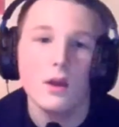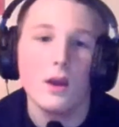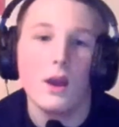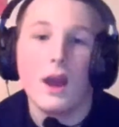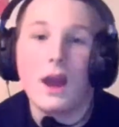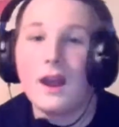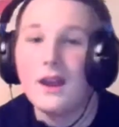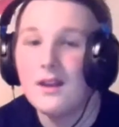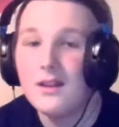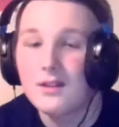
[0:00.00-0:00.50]

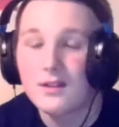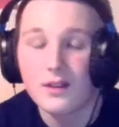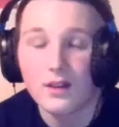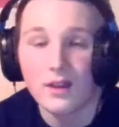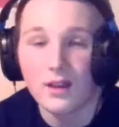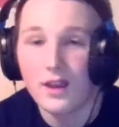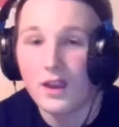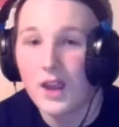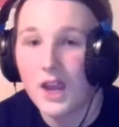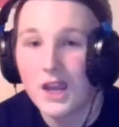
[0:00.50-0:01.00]
and his
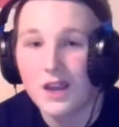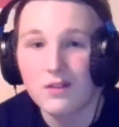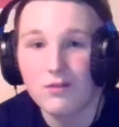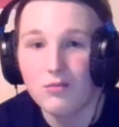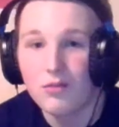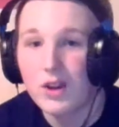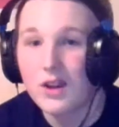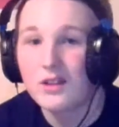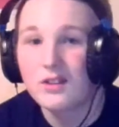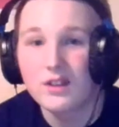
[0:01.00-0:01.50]

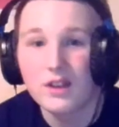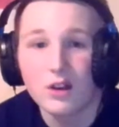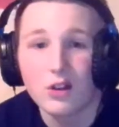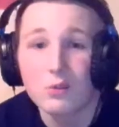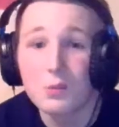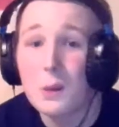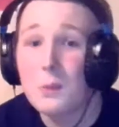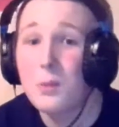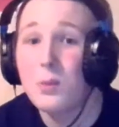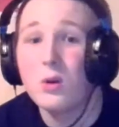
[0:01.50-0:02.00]
in-ring skills
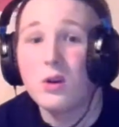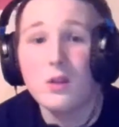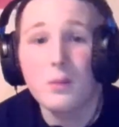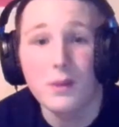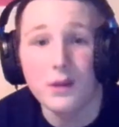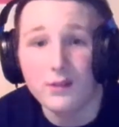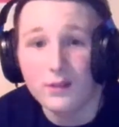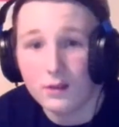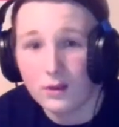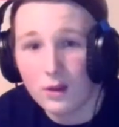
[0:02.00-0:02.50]
might be one of the
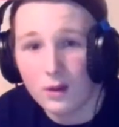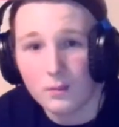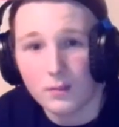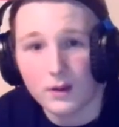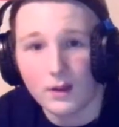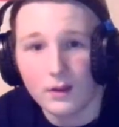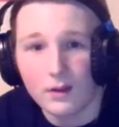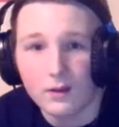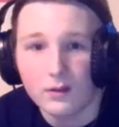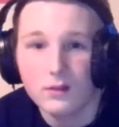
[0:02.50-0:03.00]
best in the
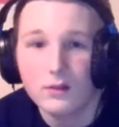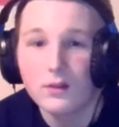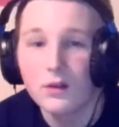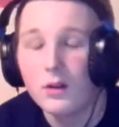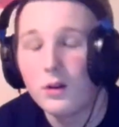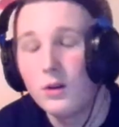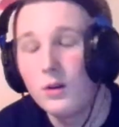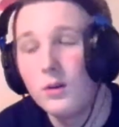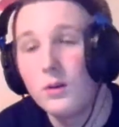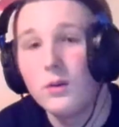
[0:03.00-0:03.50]
company.
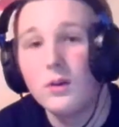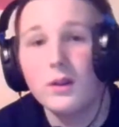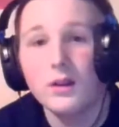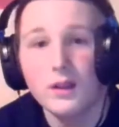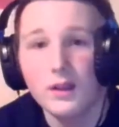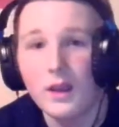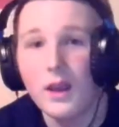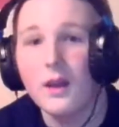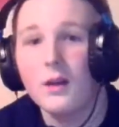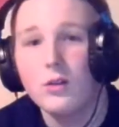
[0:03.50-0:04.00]
So,
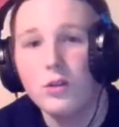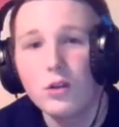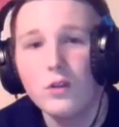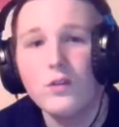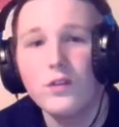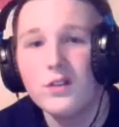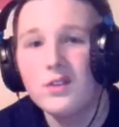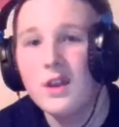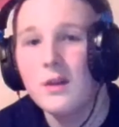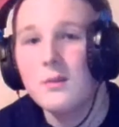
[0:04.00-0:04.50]
yeah, good
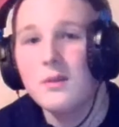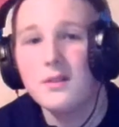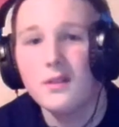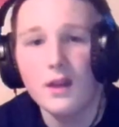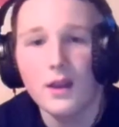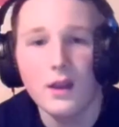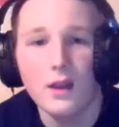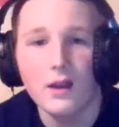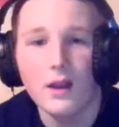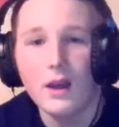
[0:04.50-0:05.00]
for Sami
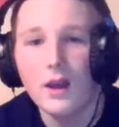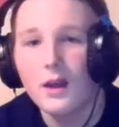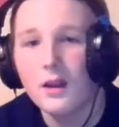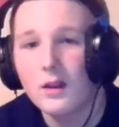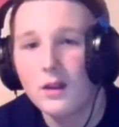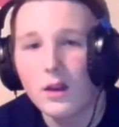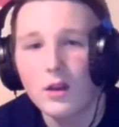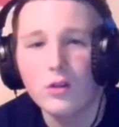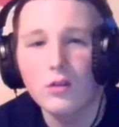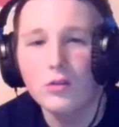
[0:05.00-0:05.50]
Zayn, and
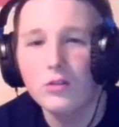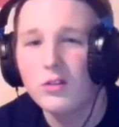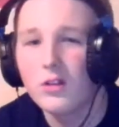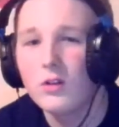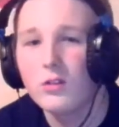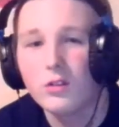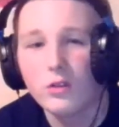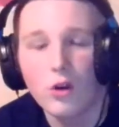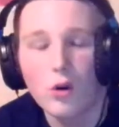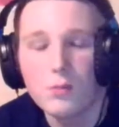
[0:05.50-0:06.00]
I
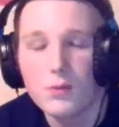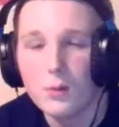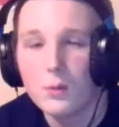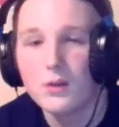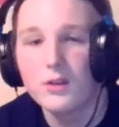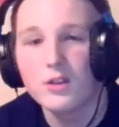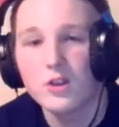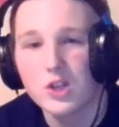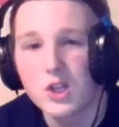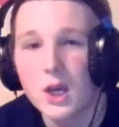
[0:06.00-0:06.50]
seriously hope he wins
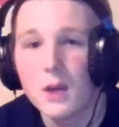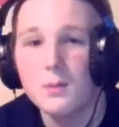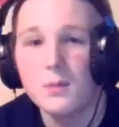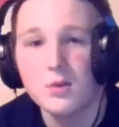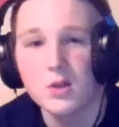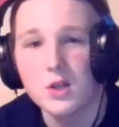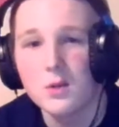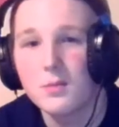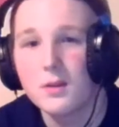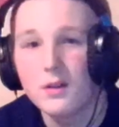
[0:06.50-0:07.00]
a
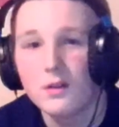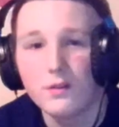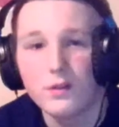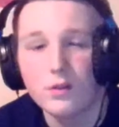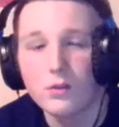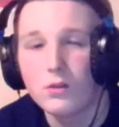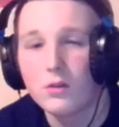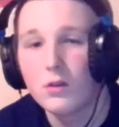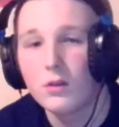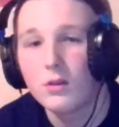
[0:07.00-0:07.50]
championship in the
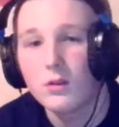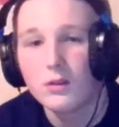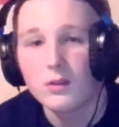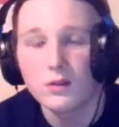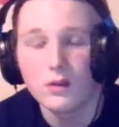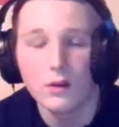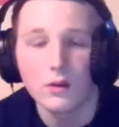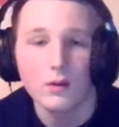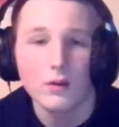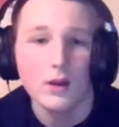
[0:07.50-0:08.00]
future.
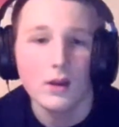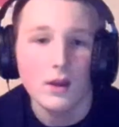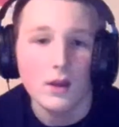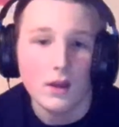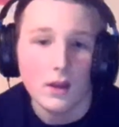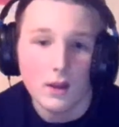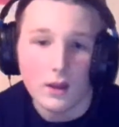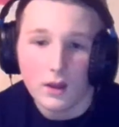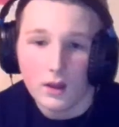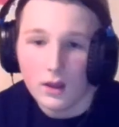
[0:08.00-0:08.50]
So,
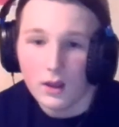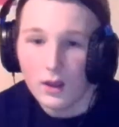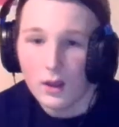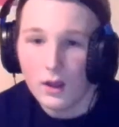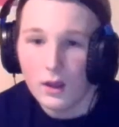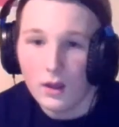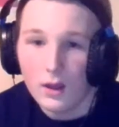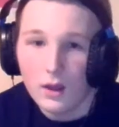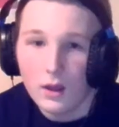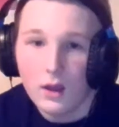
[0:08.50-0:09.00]

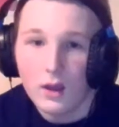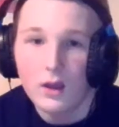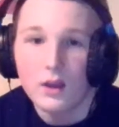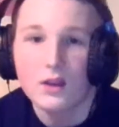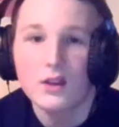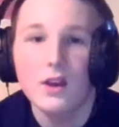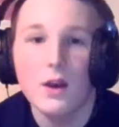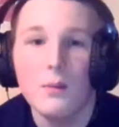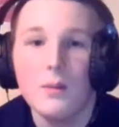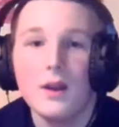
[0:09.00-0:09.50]

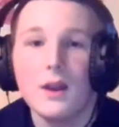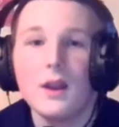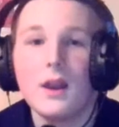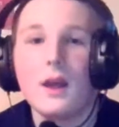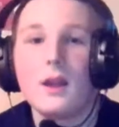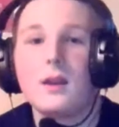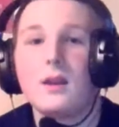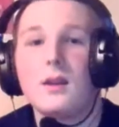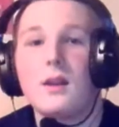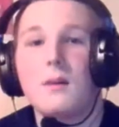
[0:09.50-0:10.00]
coming in
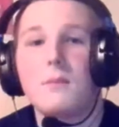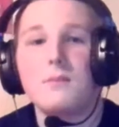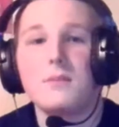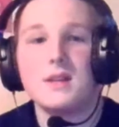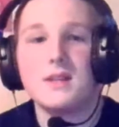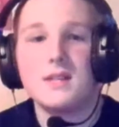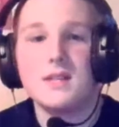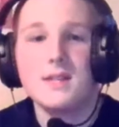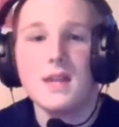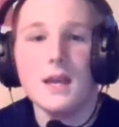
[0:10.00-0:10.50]
at number
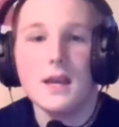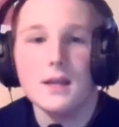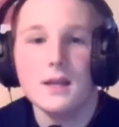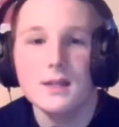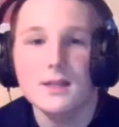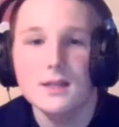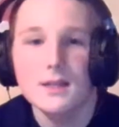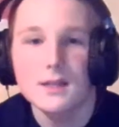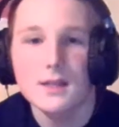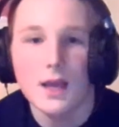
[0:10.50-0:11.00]

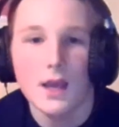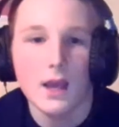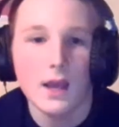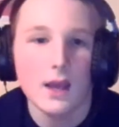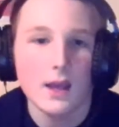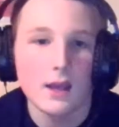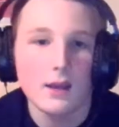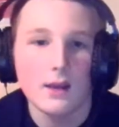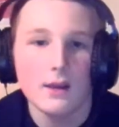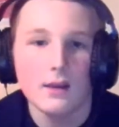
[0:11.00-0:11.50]
6
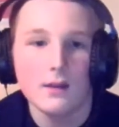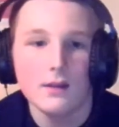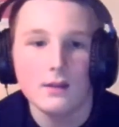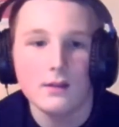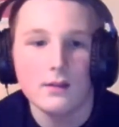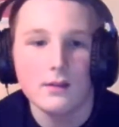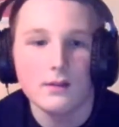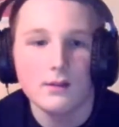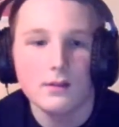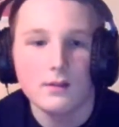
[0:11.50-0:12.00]

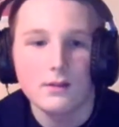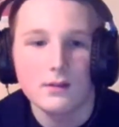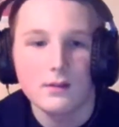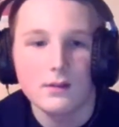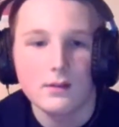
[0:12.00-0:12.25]
is